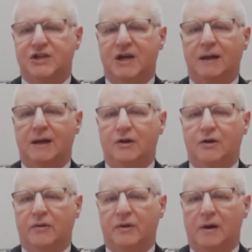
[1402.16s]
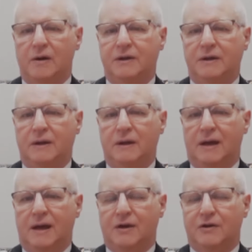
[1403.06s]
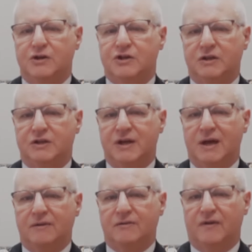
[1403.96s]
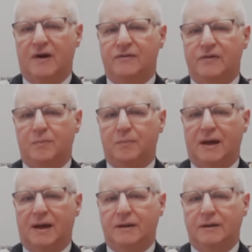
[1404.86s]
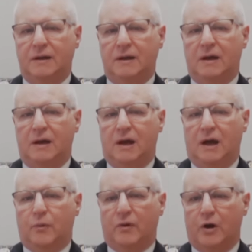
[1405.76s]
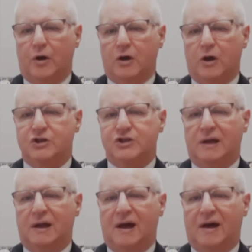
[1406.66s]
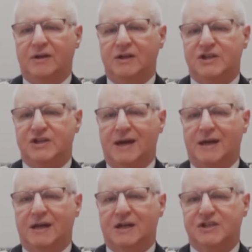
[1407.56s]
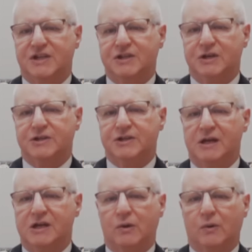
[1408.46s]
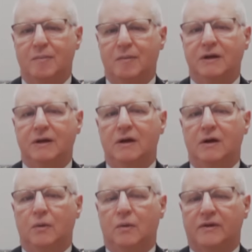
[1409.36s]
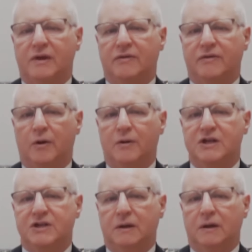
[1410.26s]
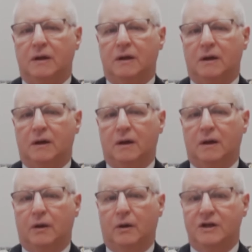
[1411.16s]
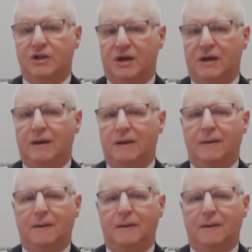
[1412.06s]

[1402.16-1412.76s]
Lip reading: As China and Northern Ireland enters the second five-year plan, and with our council having signed a sister cities agreement with the authorities in Huangshi